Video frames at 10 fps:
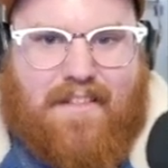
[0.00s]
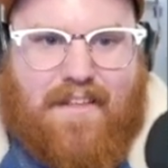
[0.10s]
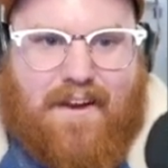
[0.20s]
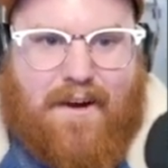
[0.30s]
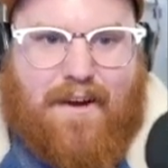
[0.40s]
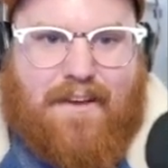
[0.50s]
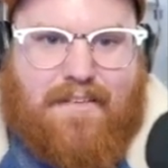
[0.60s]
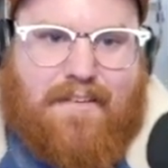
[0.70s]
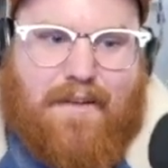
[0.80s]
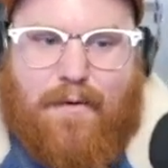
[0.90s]
There
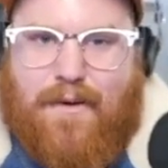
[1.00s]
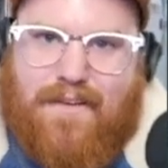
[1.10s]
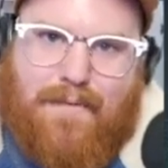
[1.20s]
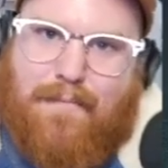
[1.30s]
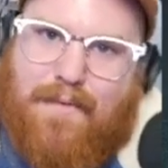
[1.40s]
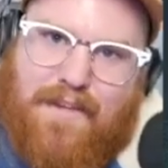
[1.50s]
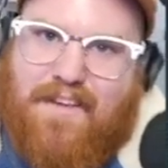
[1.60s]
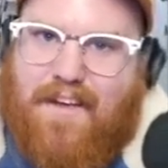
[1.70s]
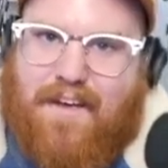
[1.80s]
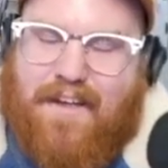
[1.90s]
is going to
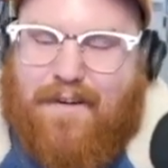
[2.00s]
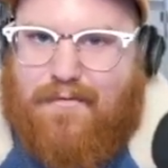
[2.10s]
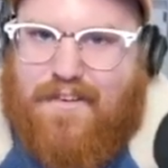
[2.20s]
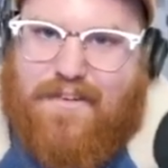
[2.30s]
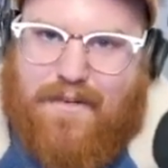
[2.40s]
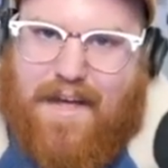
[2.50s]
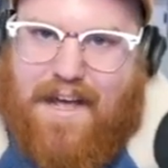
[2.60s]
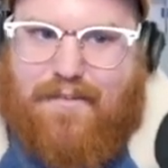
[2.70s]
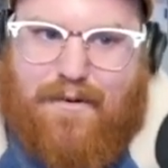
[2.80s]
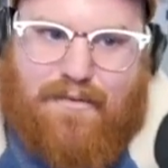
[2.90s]
be an official
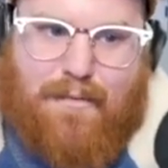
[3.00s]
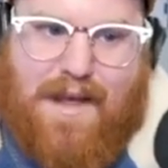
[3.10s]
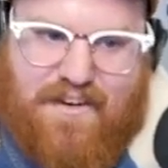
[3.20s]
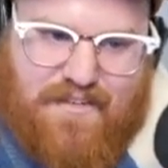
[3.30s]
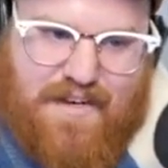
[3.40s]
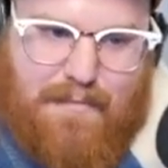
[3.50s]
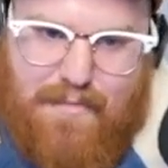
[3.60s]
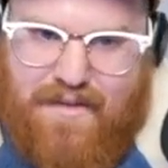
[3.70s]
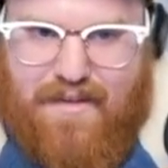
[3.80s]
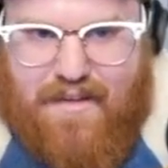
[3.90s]
Astro swag
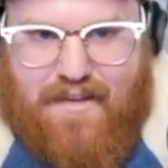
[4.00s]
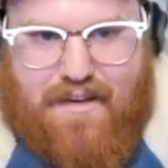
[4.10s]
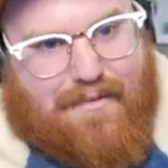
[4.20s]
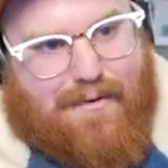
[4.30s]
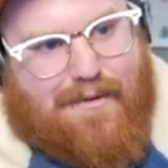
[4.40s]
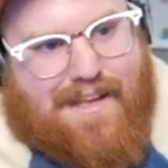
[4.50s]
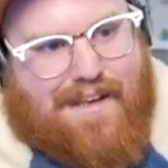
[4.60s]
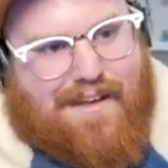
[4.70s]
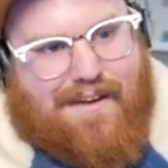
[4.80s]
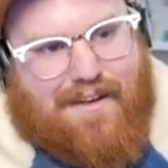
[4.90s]
shop. So you
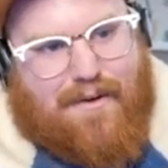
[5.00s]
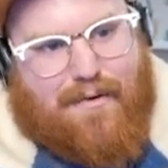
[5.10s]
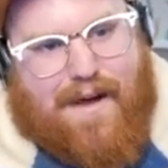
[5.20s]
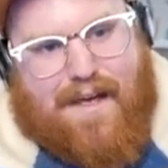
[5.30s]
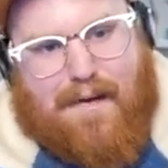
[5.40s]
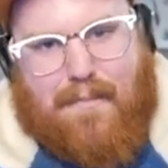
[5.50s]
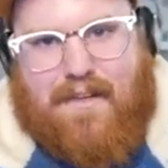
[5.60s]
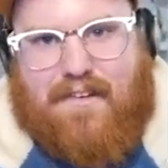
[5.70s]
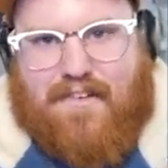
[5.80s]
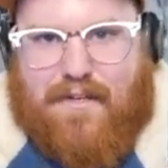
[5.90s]
can grab
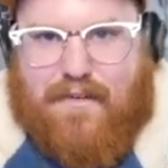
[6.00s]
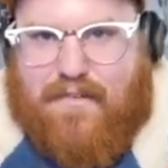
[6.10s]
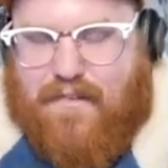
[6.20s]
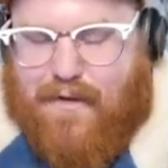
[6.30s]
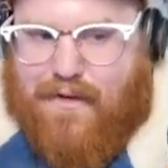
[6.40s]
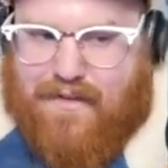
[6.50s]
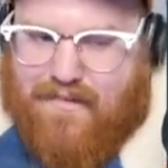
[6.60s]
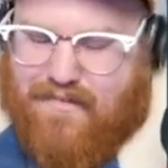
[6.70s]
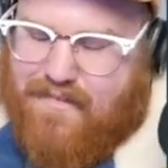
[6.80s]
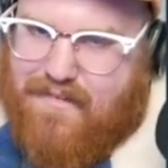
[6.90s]
shirts,
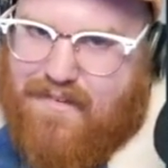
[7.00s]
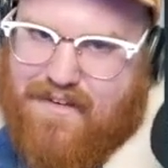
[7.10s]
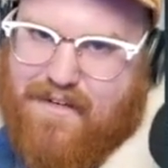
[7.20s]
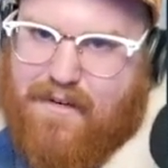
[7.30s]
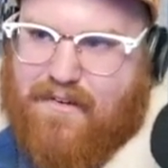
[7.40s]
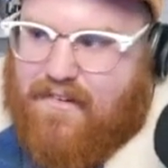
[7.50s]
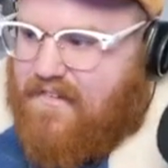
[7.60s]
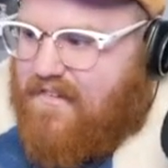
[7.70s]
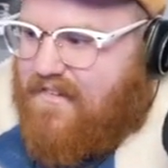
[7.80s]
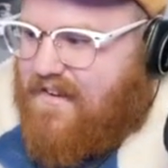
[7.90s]
hoodies,
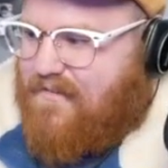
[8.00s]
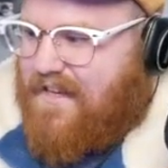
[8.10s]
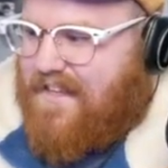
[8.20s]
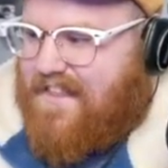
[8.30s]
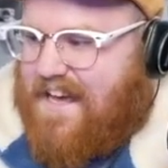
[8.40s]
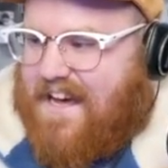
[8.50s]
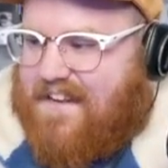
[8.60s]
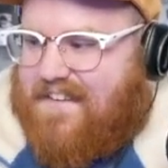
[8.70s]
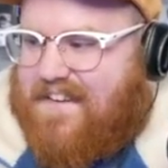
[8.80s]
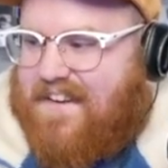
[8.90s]
stickers, stuff like
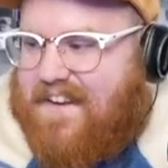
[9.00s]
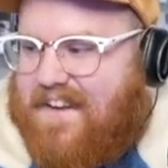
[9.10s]
that.